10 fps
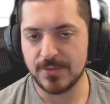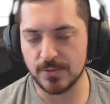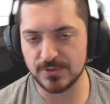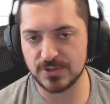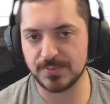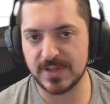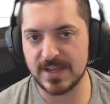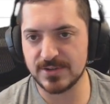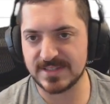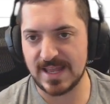Those are
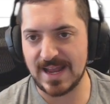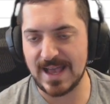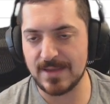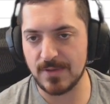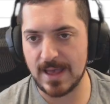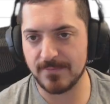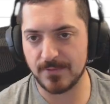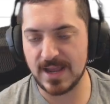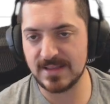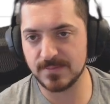players that I have
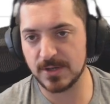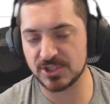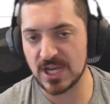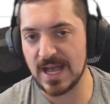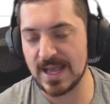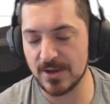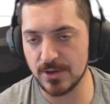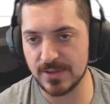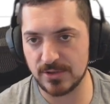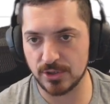ranked much
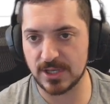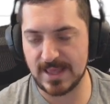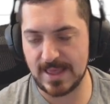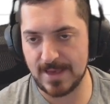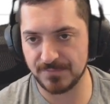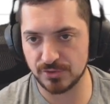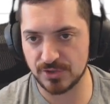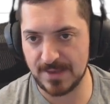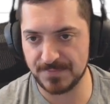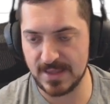higher than you're going to have to
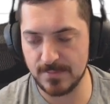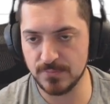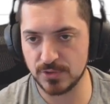draft them.